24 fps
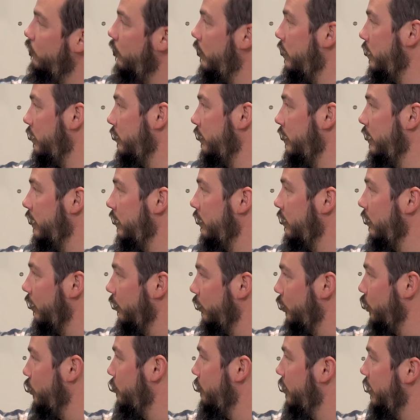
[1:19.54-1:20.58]
welding
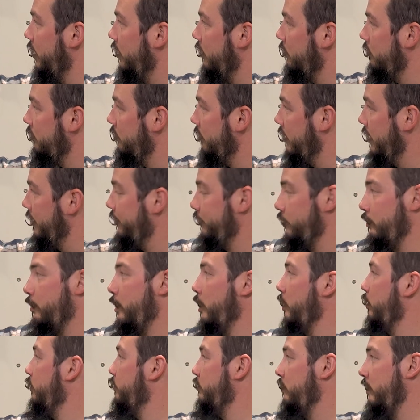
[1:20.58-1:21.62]
aluminum as
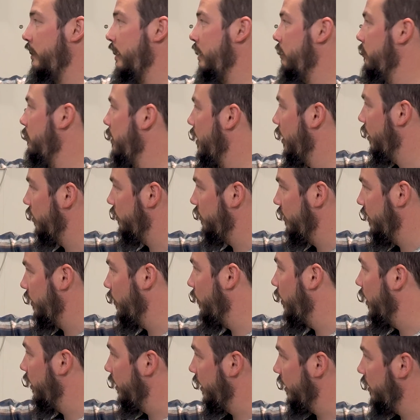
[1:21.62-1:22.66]
opposed to like MIG or TIG
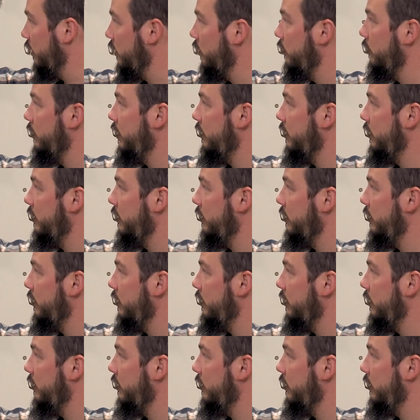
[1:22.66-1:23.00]
welding aluminum?